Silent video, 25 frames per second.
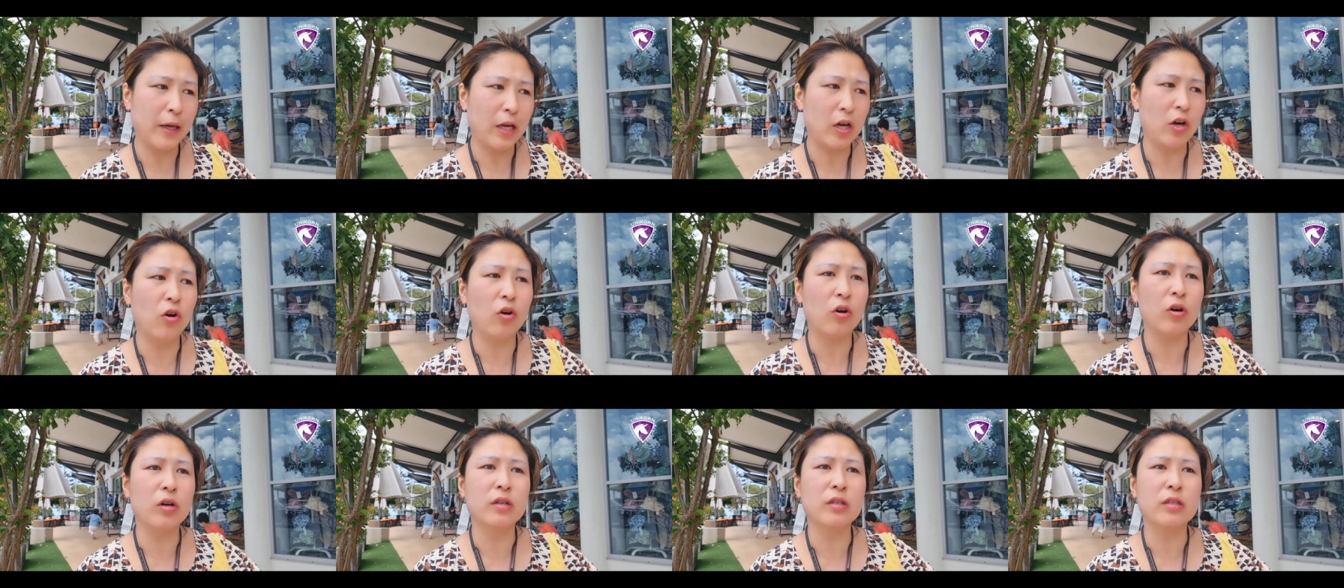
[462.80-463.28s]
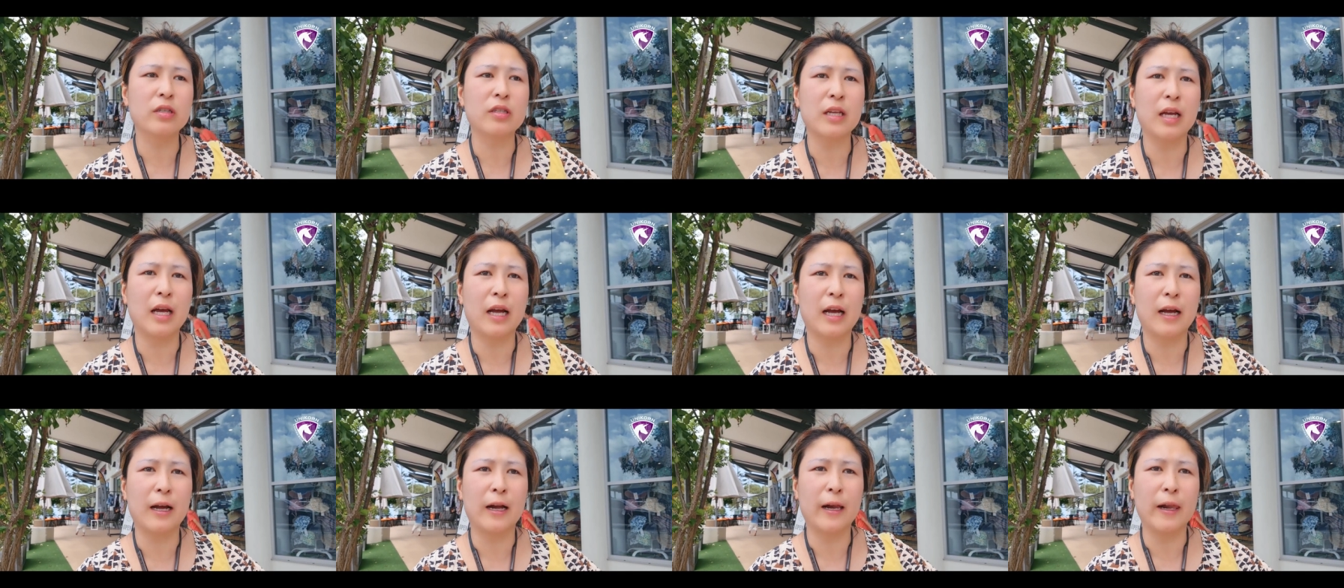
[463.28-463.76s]
because
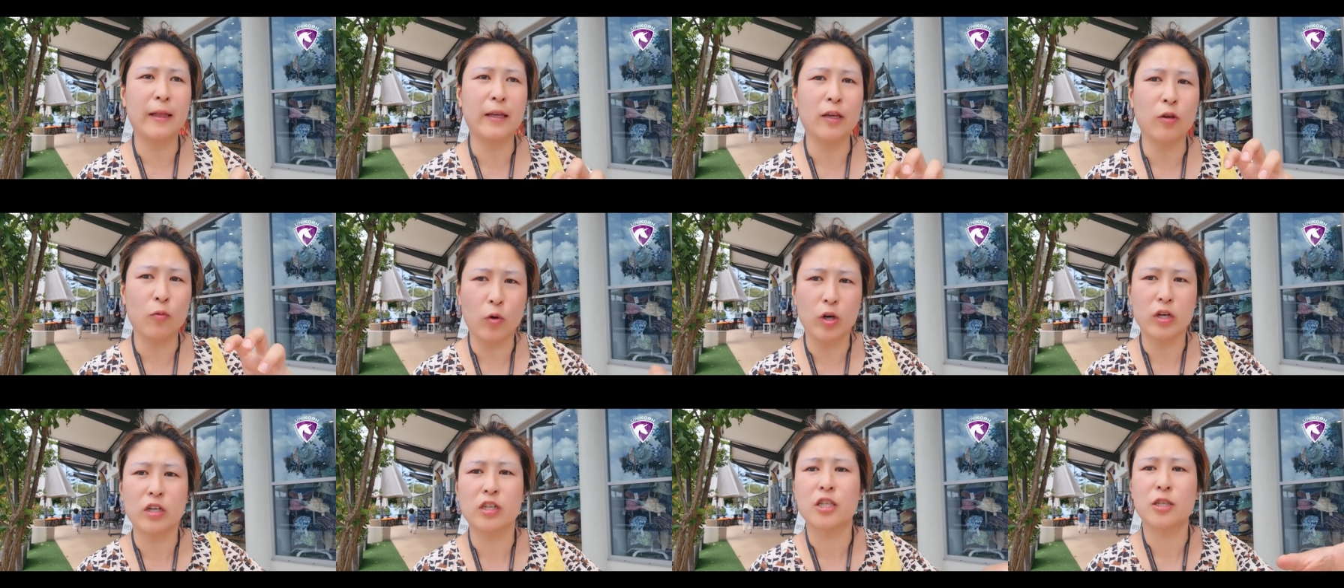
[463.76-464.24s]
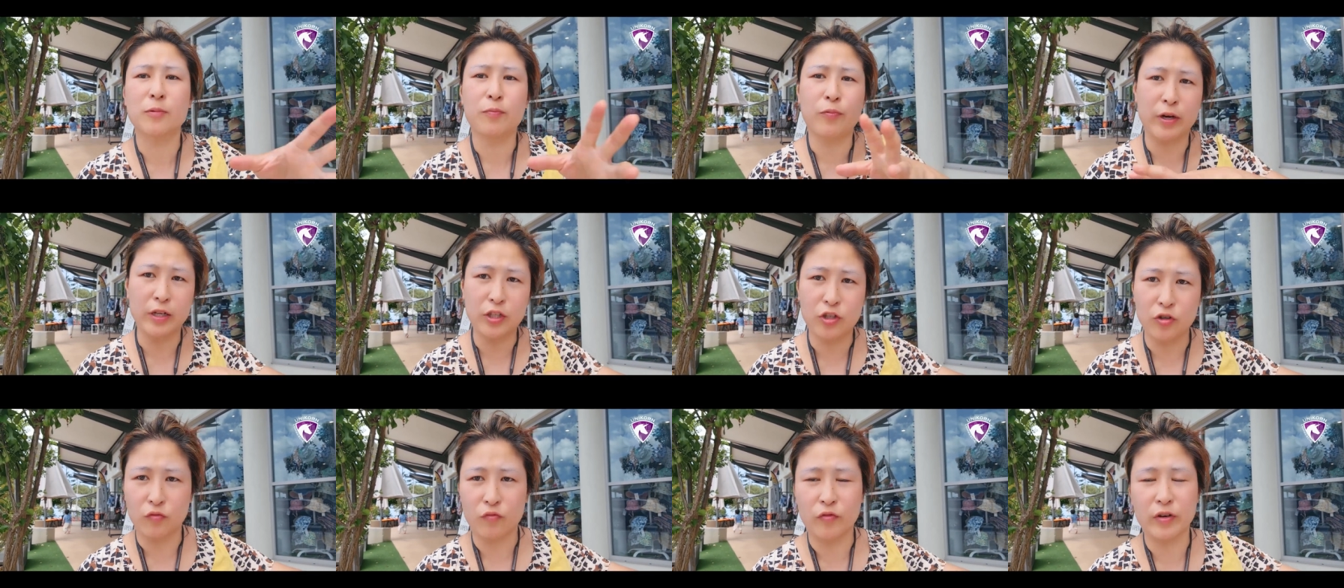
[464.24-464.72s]
uh, you want to
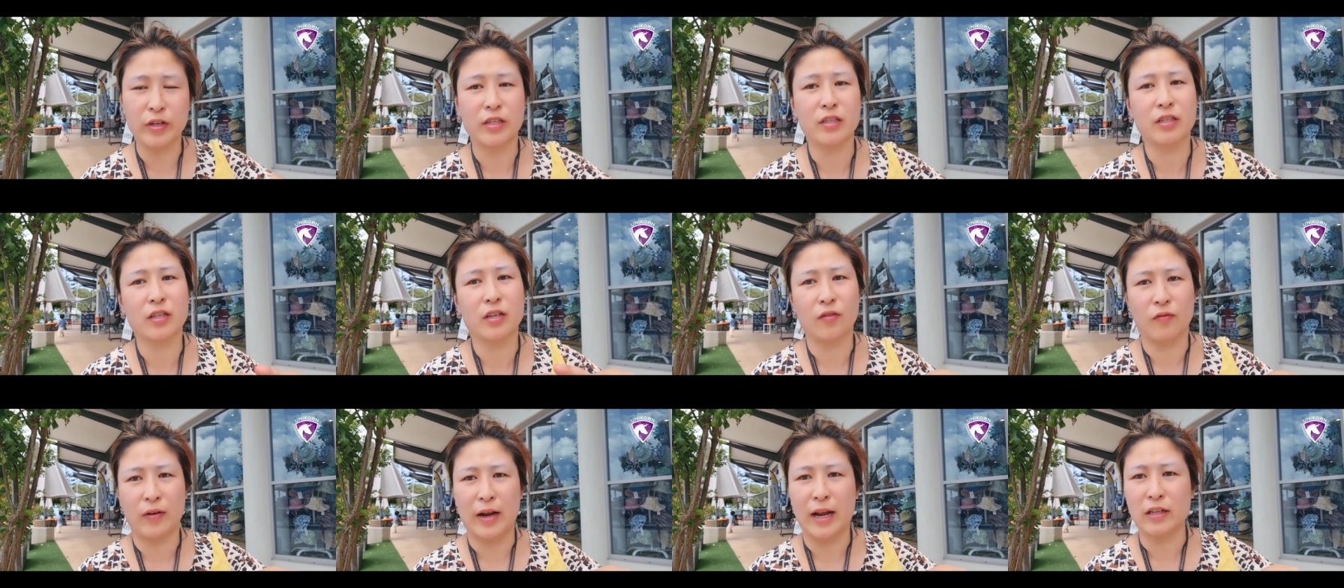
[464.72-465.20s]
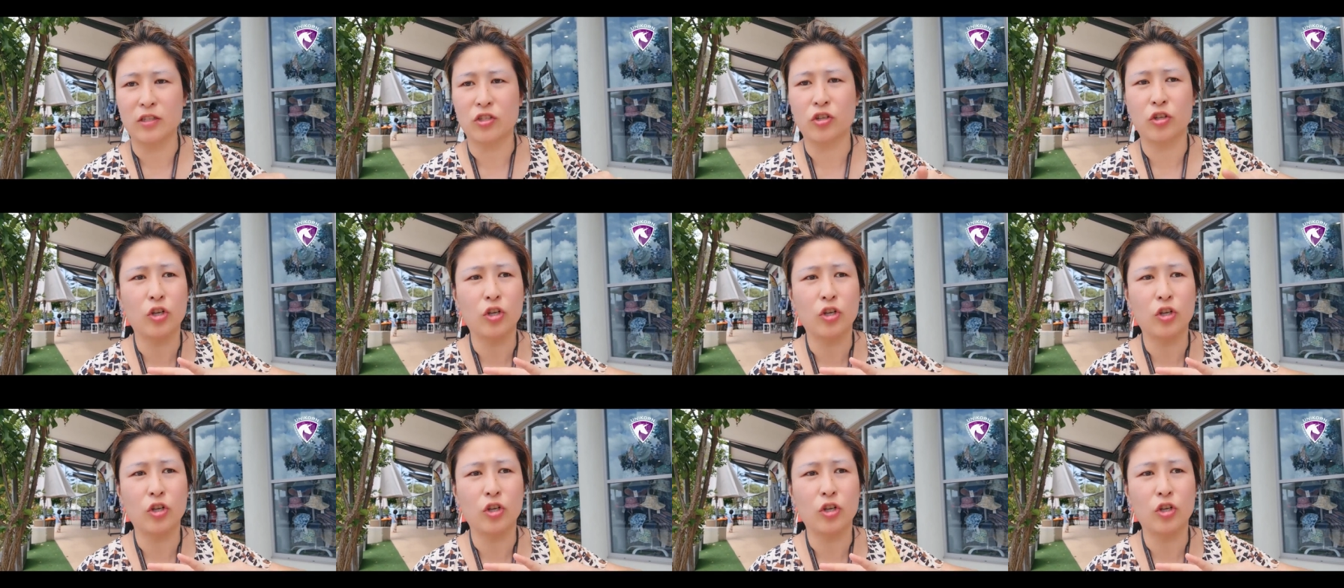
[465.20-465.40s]
spread your risk around.